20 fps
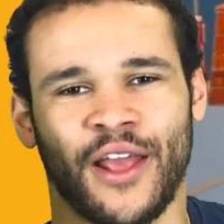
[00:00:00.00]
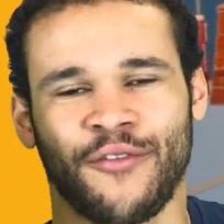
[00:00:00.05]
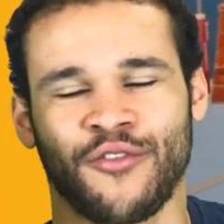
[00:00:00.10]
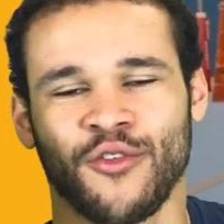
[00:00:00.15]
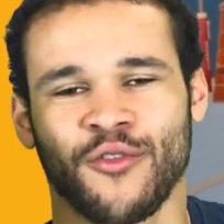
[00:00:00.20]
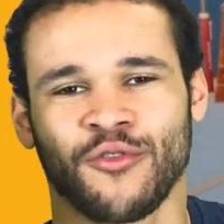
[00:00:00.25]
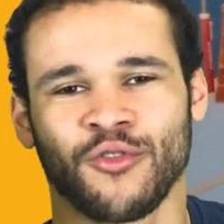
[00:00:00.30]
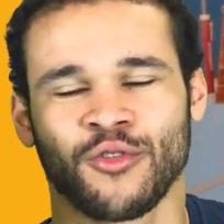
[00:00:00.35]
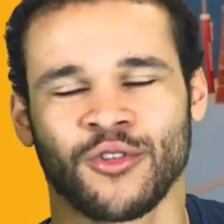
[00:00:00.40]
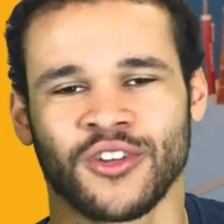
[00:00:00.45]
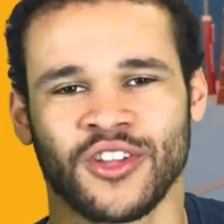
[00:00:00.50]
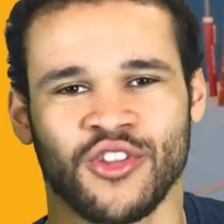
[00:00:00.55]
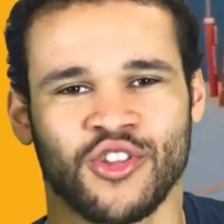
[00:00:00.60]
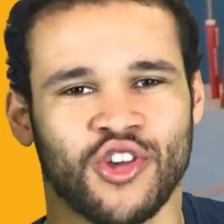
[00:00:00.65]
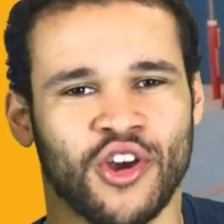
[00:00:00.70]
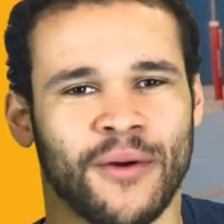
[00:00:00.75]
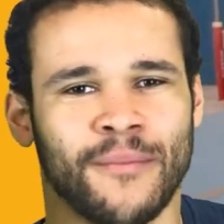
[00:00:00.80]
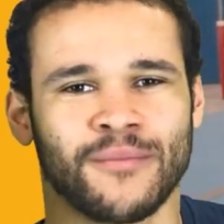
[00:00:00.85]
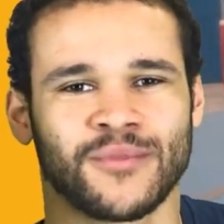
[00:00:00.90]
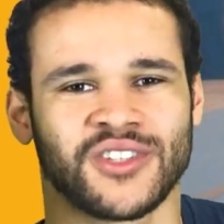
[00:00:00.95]
If you've already
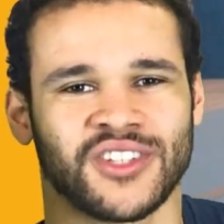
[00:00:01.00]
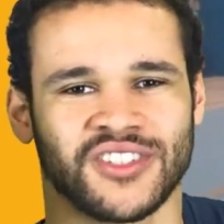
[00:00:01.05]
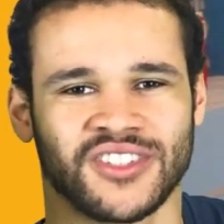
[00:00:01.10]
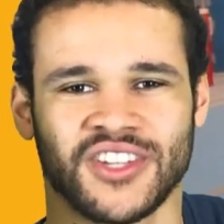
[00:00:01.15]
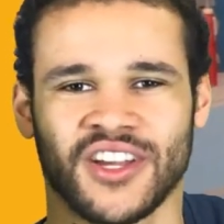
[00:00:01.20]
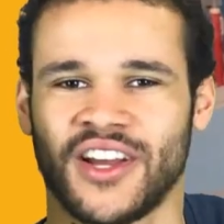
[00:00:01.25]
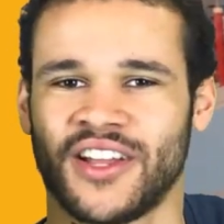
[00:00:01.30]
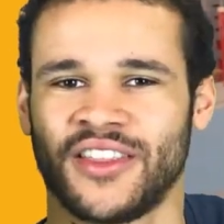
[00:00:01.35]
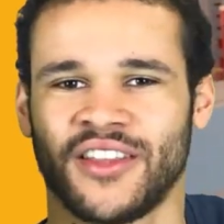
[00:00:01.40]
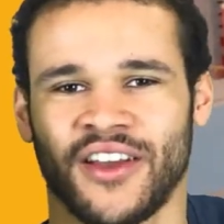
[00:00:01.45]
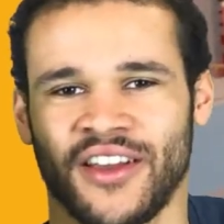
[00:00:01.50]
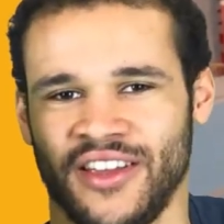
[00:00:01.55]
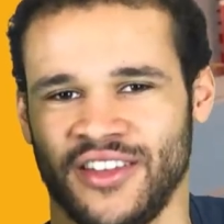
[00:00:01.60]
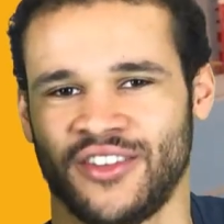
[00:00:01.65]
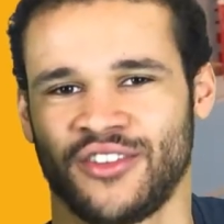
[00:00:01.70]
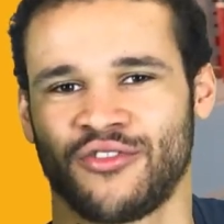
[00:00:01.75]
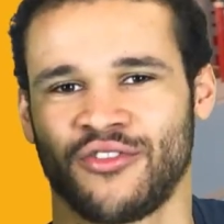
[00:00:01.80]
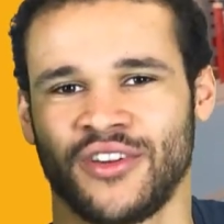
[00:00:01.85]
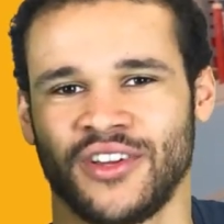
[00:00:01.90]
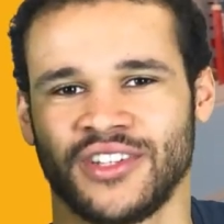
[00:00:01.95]
jumped and turned 90
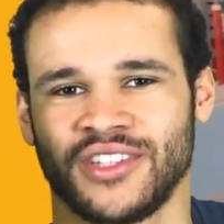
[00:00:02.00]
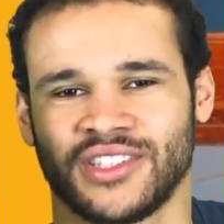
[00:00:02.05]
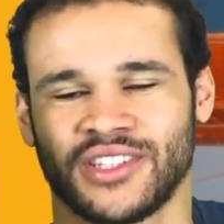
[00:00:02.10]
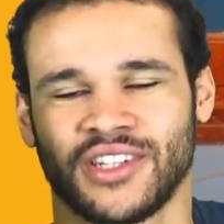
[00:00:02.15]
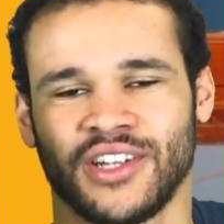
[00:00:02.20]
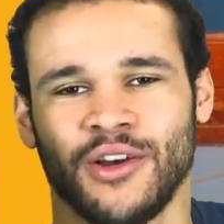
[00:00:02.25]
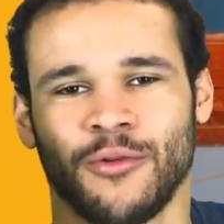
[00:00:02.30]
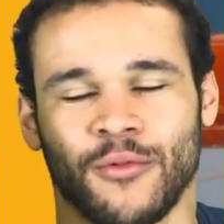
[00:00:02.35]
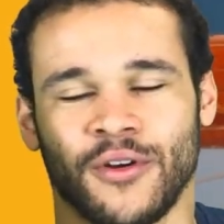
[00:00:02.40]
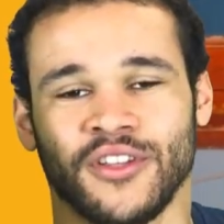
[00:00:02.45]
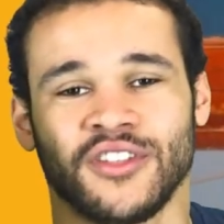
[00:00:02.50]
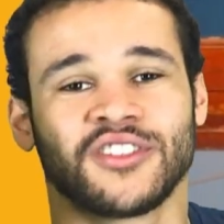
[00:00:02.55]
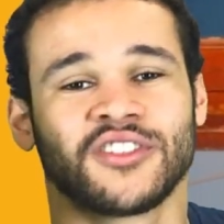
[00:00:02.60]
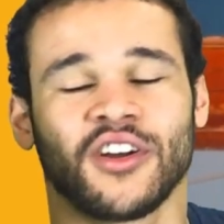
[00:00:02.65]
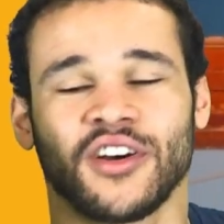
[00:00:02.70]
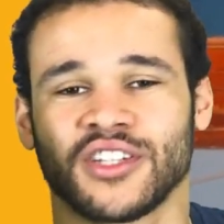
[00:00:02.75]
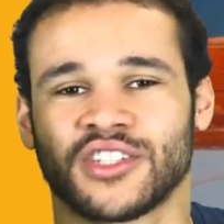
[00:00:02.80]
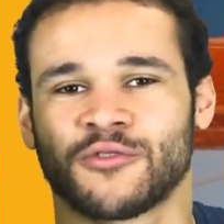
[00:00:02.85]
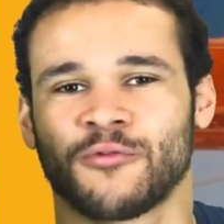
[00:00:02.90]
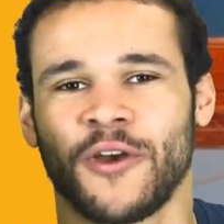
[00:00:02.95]
degrees, when you
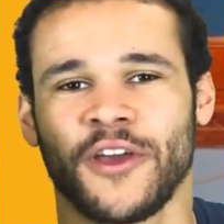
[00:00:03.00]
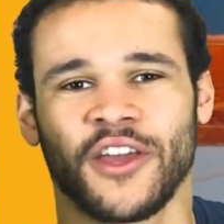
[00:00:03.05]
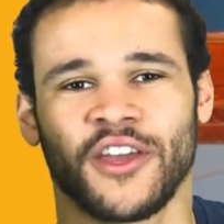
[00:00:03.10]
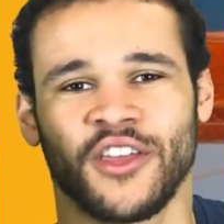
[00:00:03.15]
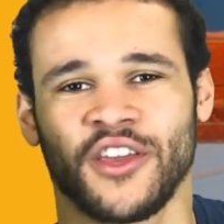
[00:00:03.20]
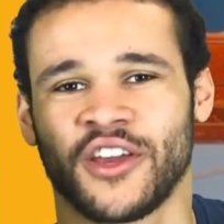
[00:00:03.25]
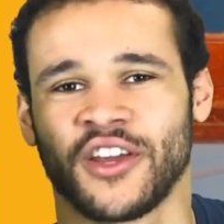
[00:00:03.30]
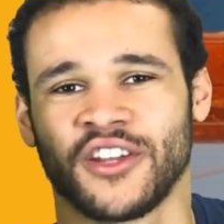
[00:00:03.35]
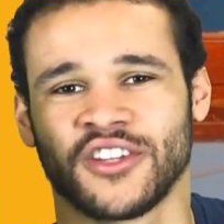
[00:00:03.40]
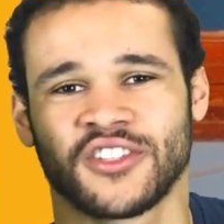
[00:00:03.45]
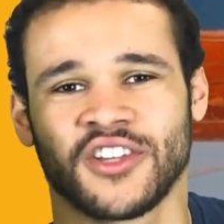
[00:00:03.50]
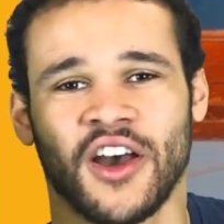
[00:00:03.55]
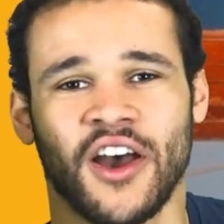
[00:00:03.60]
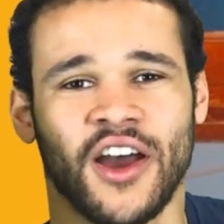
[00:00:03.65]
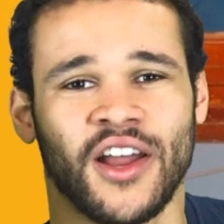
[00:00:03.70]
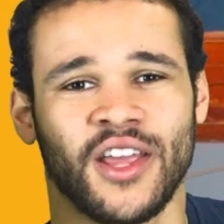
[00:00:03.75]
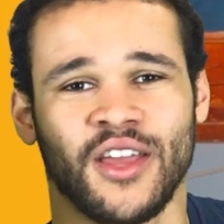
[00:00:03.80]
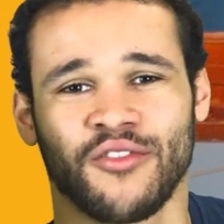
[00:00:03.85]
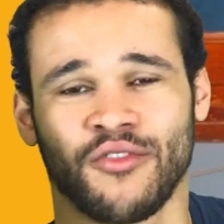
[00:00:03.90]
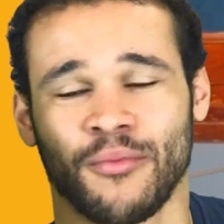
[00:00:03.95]
start swinging, you're going to
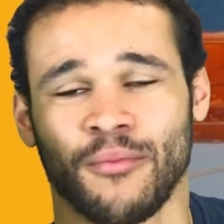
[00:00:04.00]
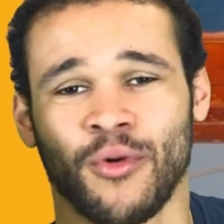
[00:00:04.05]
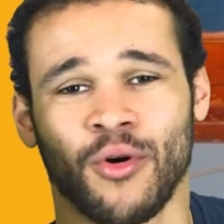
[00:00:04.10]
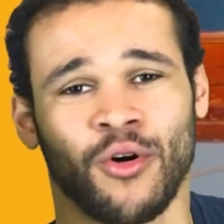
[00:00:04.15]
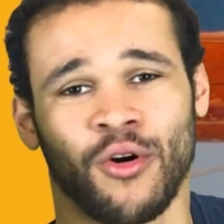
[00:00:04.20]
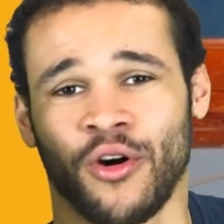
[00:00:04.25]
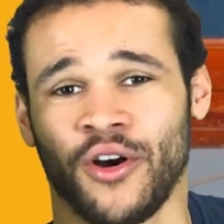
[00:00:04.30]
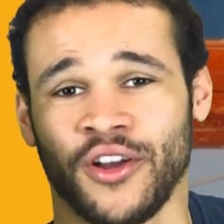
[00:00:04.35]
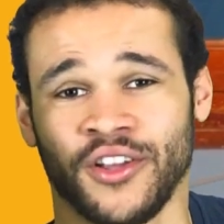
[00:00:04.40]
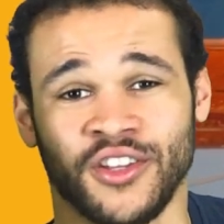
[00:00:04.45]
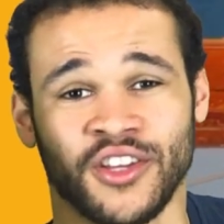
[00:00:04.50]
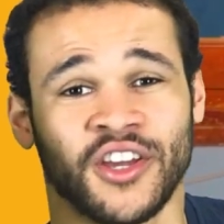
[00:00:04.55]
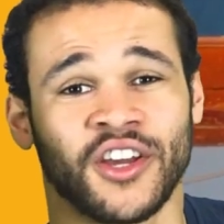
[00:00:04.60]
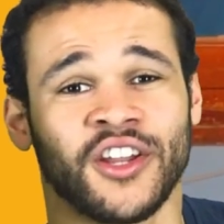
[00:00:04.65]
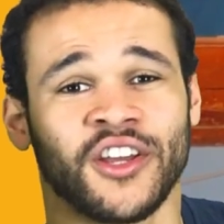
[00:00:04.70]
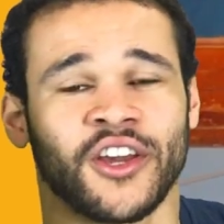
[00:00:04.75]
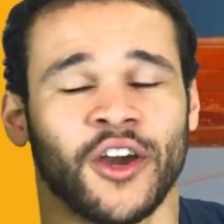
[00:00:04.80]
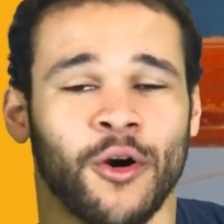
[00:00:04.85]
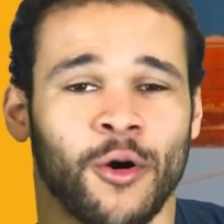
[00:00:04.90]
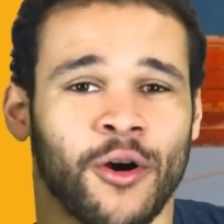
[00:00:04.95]
turn even more and you're
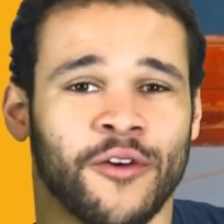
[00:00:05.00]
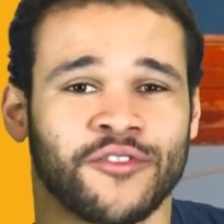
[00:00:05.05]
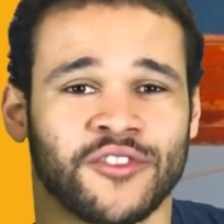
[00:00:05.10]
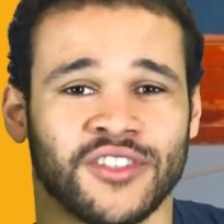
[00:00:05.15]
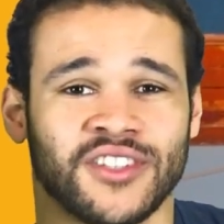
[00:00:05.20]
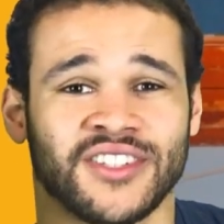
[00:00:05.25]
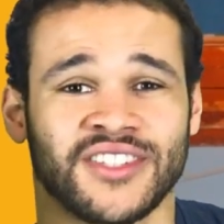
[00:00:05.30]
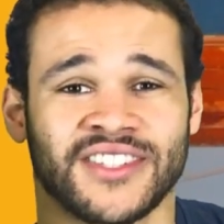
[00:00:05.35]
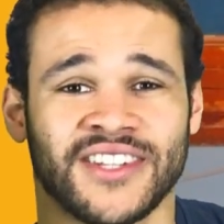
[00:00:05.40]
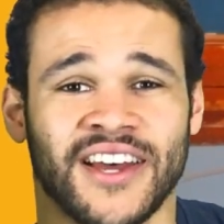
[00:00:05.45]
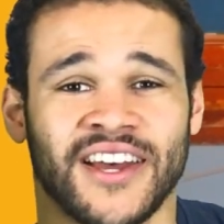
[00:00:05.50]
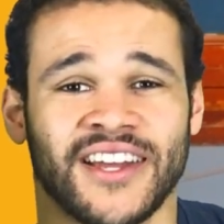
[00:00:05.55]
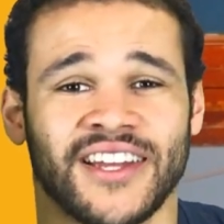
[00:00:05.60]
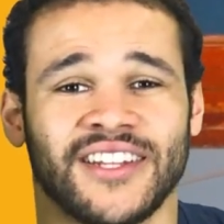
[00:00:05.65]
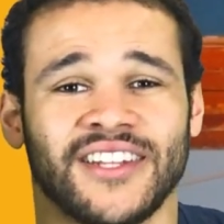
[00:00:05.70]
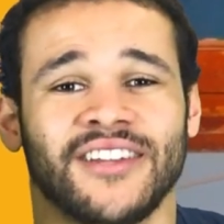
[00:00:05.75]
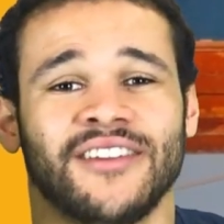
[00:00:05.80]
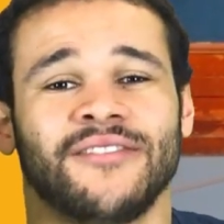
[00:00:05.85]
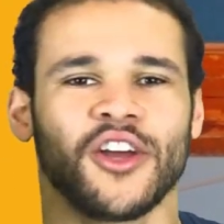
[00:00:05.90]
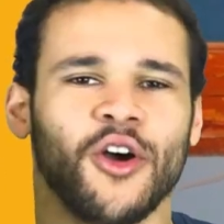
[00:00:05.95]
going to go off to the
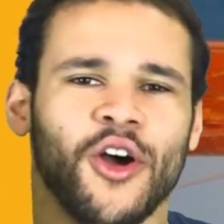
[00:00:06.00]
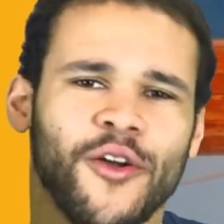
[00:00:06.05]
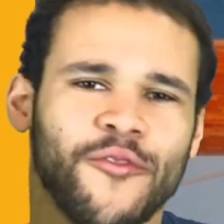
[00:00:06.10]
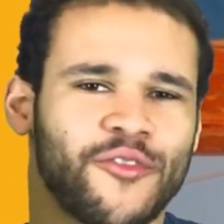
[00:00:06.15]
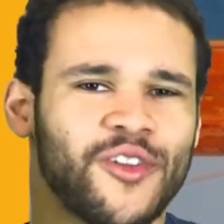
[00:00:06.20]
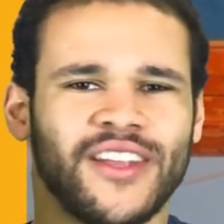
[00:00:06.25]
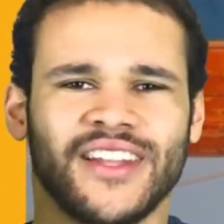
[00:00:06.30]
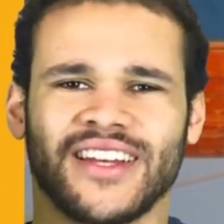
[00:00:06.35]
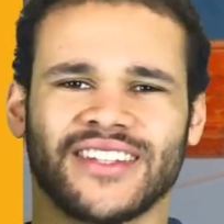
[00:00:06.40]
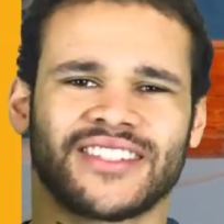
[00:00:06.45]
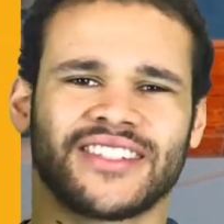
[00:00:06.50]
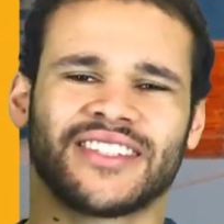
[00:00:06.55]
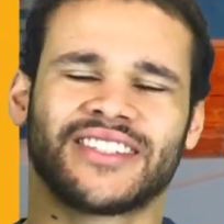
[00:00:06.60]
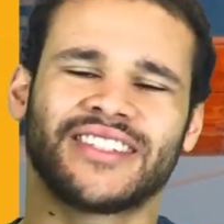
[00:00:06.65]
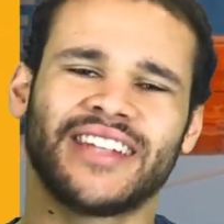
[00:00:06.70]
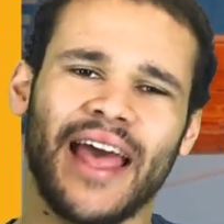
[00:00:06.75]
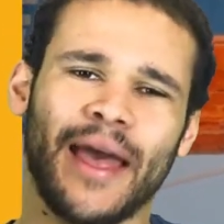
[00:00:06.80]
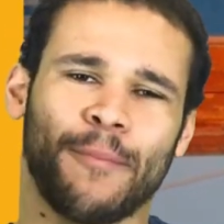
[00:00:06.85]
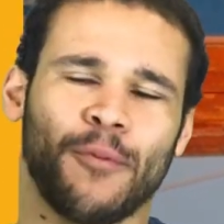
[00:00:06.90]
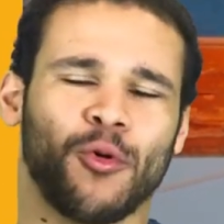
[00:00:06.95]
side. So hopefully that's the
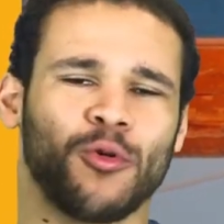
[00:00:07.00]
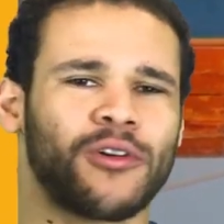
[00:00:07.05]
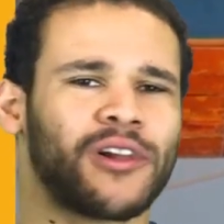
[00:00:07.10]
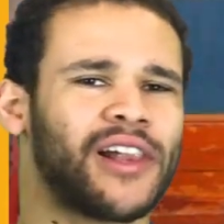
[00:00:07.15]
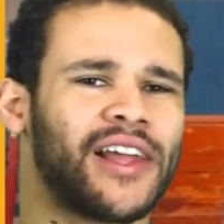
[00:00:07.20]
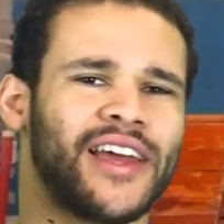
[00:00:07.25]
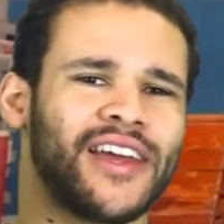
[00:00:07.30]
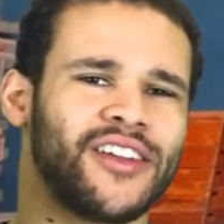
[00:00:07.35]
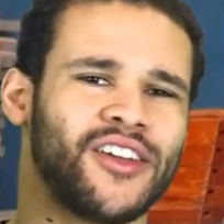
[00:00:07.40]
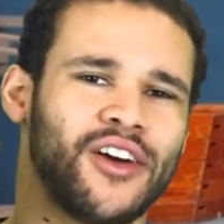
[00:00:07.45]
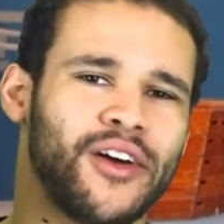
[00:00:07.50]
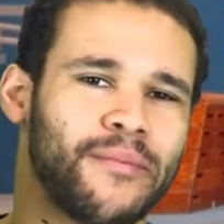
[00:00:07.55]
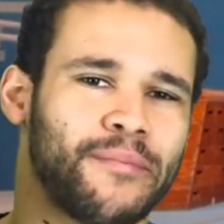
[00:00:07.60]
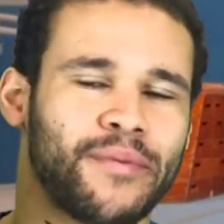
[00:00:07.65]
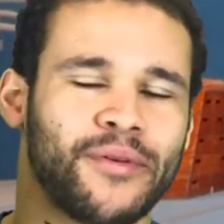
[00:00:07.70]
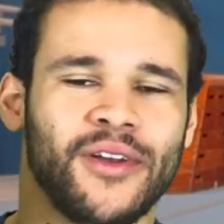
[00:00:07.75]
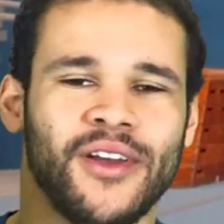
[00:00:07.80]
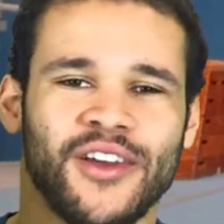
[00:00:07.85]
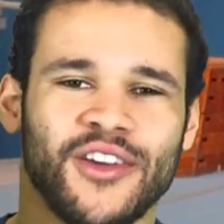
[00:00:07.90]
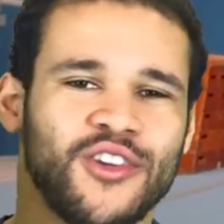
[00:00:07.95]
step all cleared
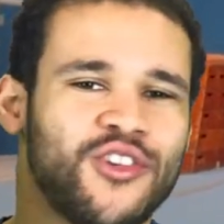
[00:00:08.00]
up.